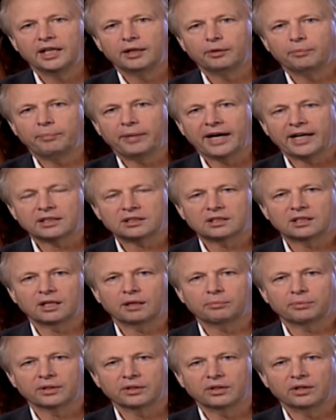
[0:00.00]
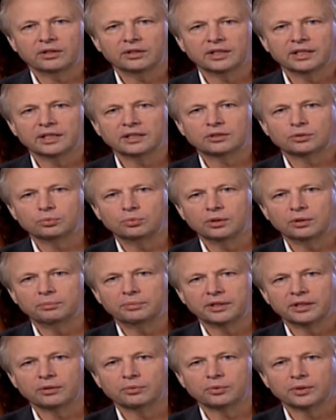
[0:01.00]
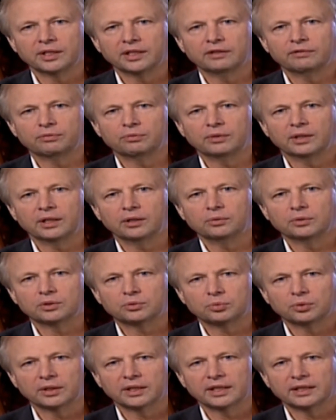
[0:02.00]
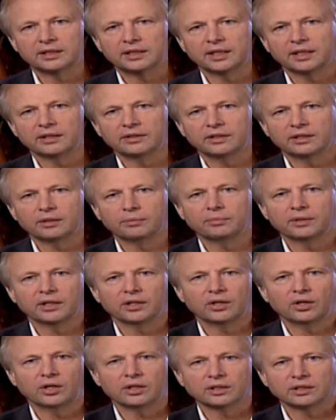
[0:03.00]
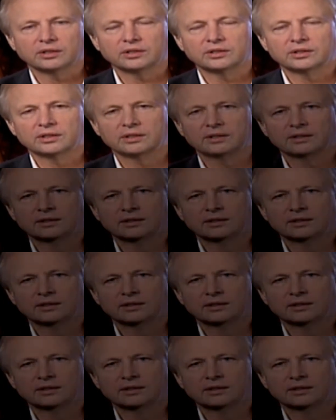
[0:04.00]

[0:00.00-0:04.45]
Backstopping all this will be a relief well, which will get down there by August.